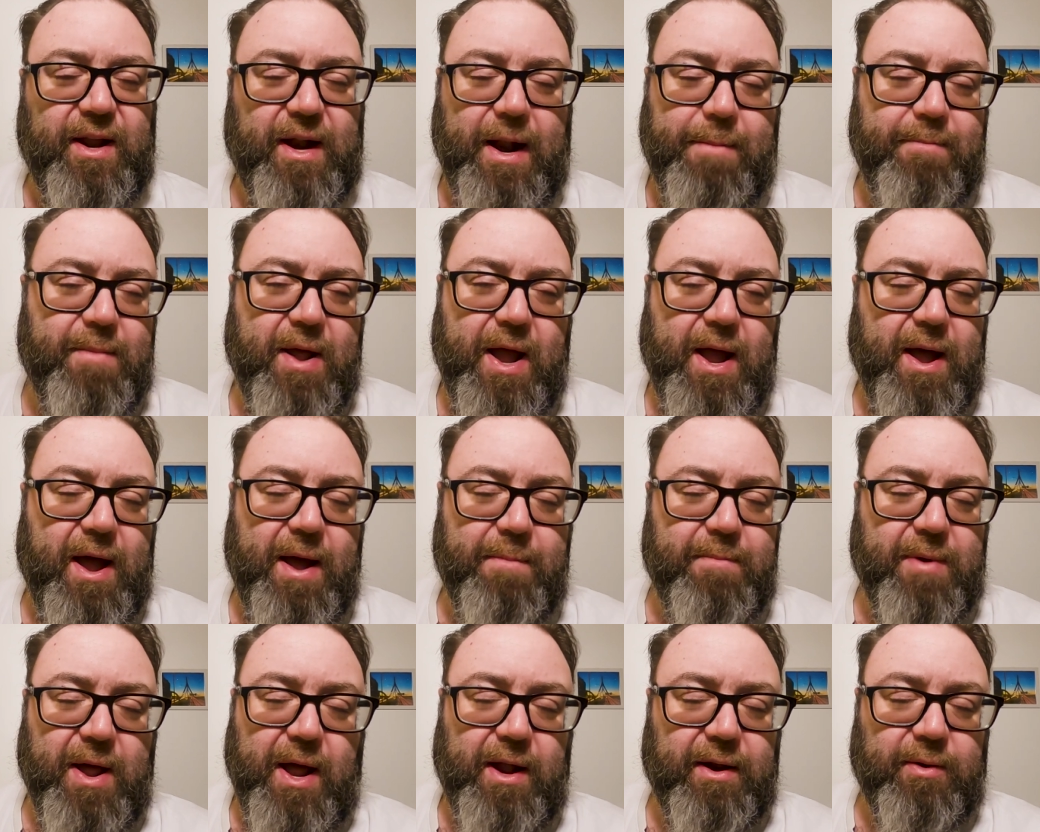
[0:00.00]
and
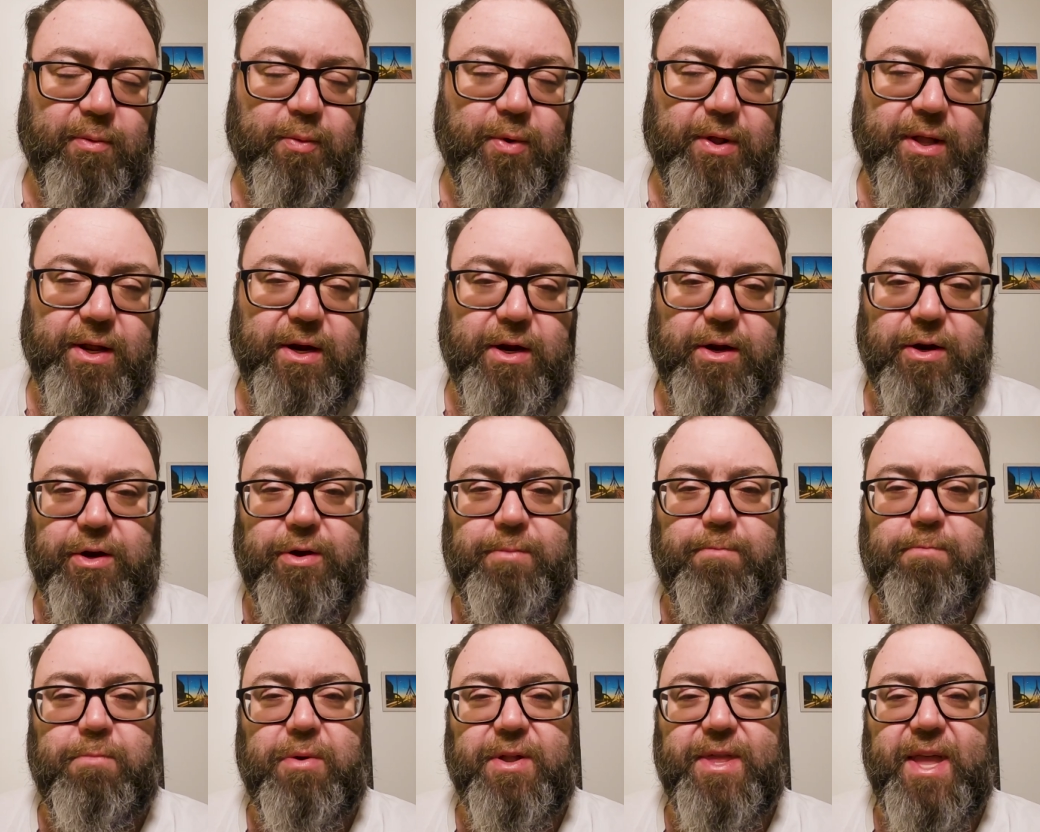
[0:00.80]
I'm not willing to
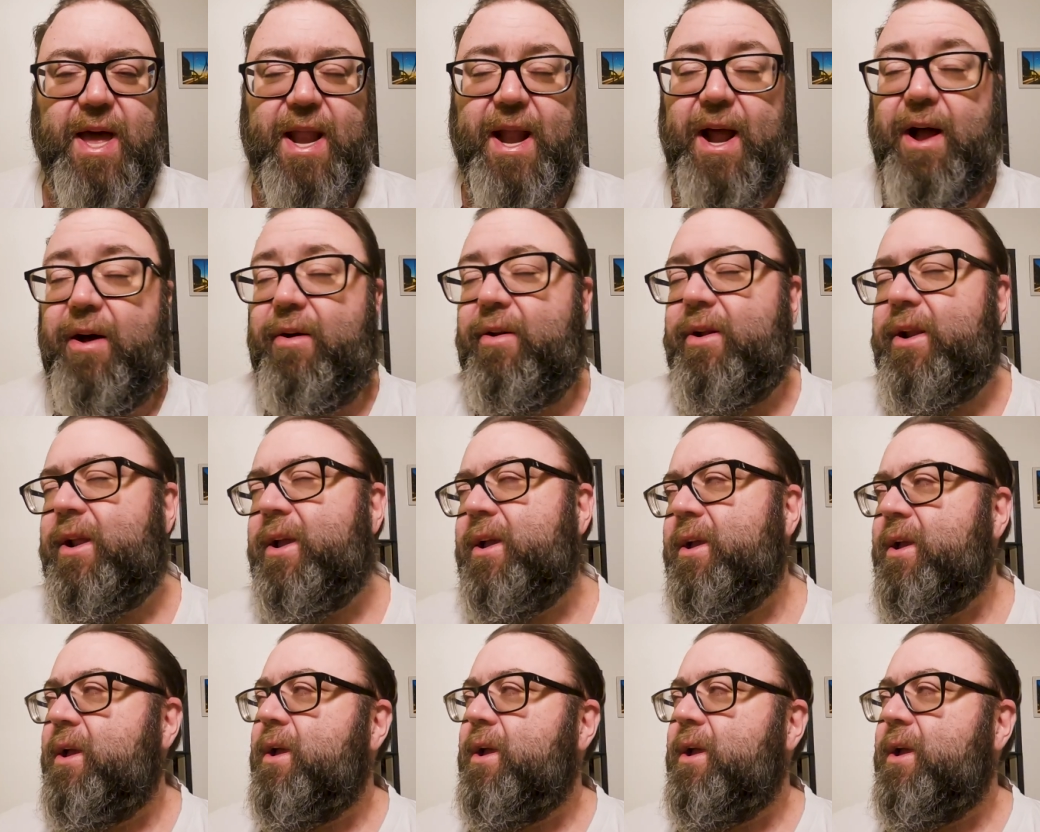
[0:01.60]
put that out.